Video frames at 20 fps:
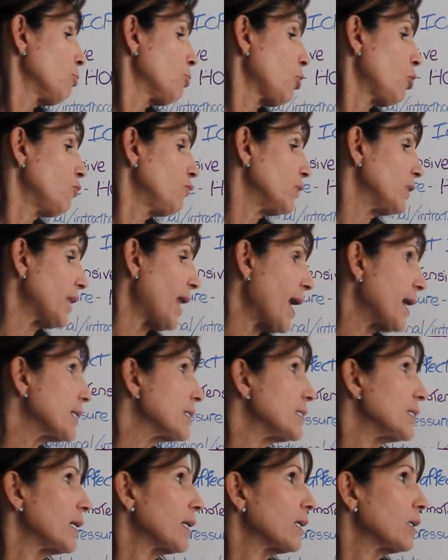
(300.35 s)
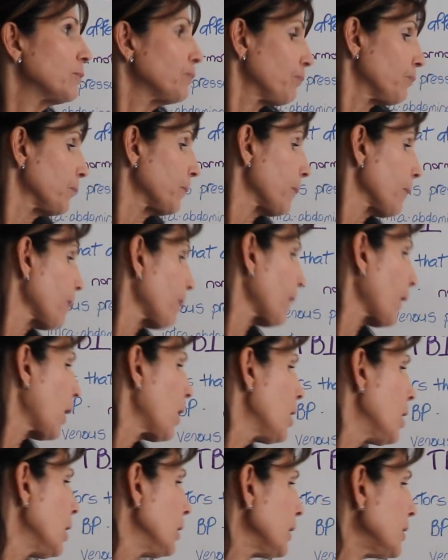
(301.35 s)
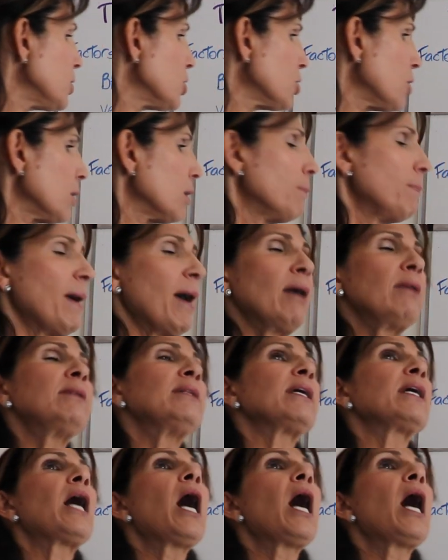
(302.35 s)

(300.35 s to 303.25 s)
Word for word: prophylactic. Let's talk about the